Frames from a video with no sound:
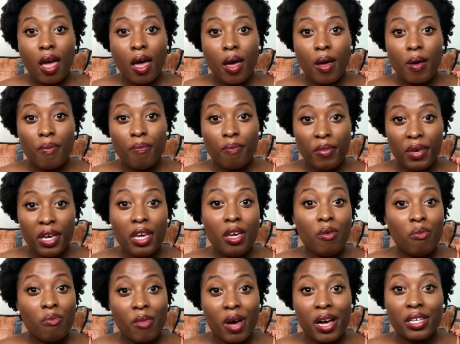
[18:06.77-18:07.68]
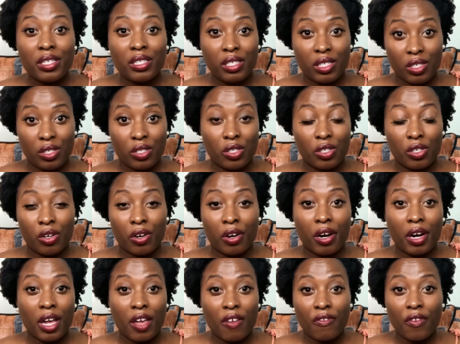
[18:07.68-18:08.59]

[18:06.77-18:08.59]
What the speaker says: Me and my sister, if